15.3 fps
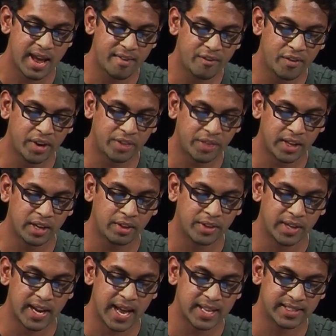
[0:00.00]
Everything
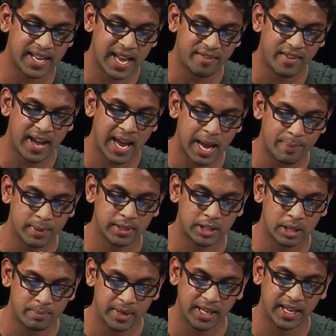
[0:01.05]
that has ever happened
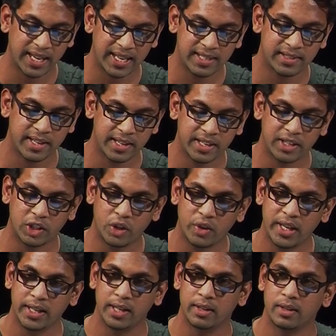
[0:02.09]
to me is an
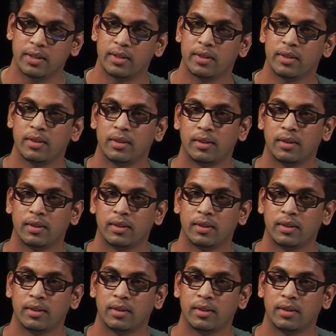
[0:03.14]
ingredient.